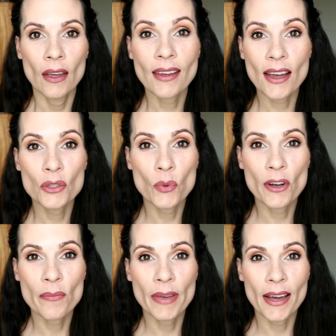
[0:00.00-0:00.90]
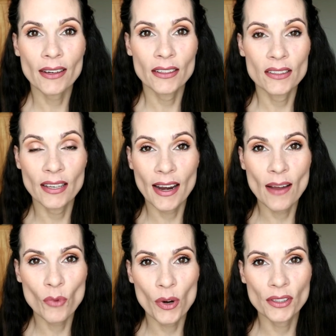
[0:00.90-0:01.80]
Hey guys, welcome back.
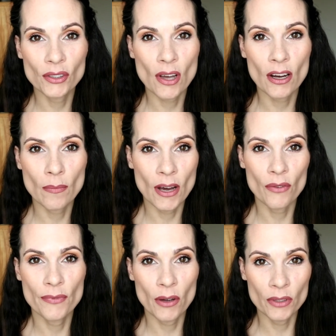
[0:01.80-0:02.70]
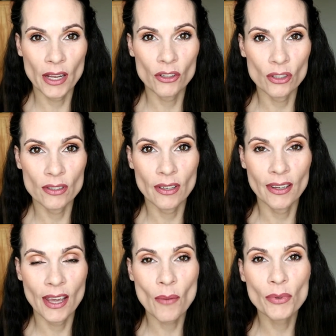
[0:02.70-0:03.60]
Today I'm going to talk about foundations. I
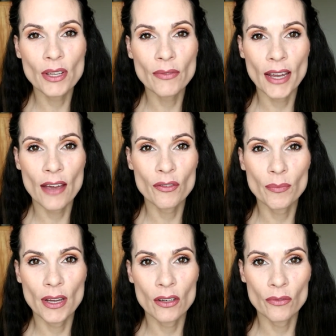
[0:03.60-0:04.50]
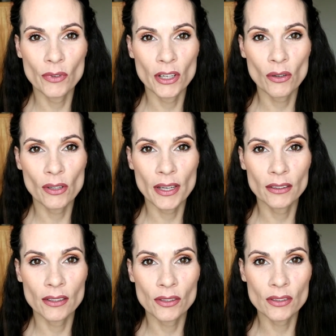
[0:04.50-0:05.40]
can't believe I haven't made a video
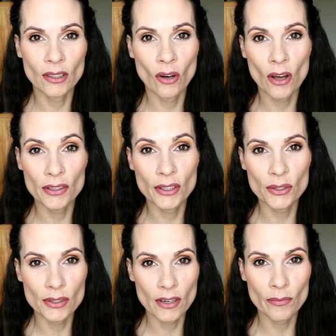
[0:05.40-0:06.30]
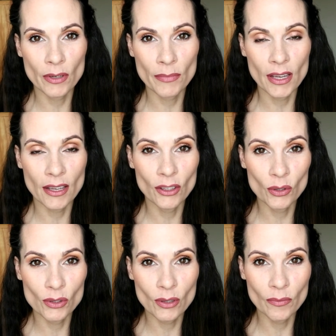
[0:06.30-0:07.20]
like this in all the years that I've been making
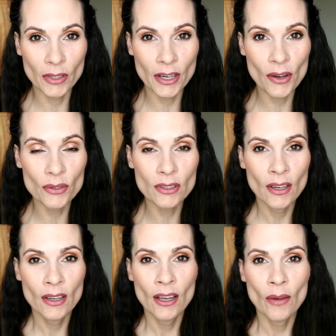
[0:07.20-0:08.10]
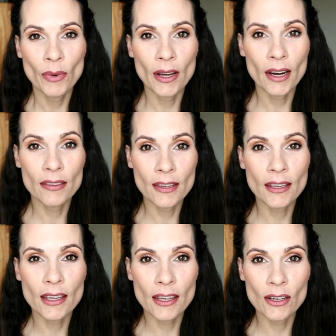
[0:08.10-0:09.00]
YouTube videos, but I
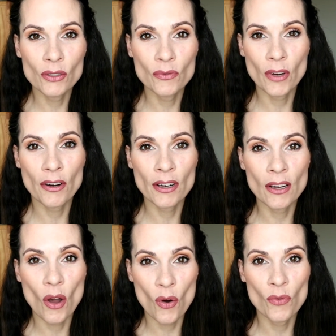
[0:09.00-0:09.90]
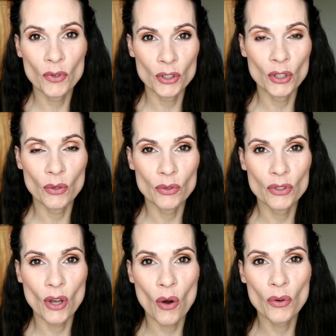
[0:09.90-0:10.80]
think it is very overdue.
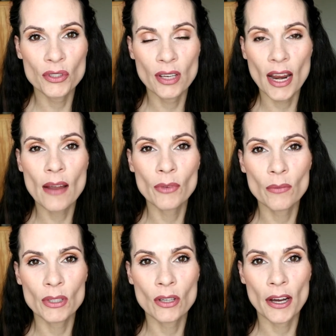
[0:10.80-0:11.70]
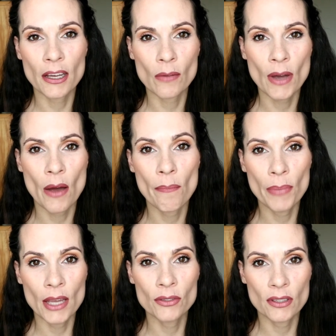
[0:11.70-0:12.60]
So today I'm going to be talking
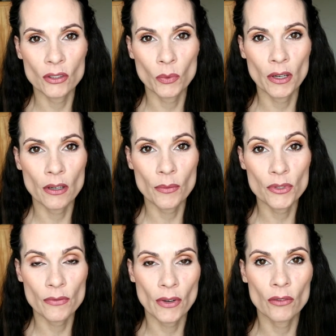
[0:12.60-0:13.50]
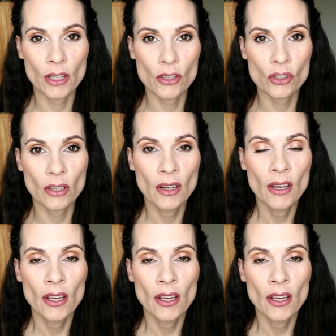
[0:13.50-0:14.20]
about basics when it comes to foundation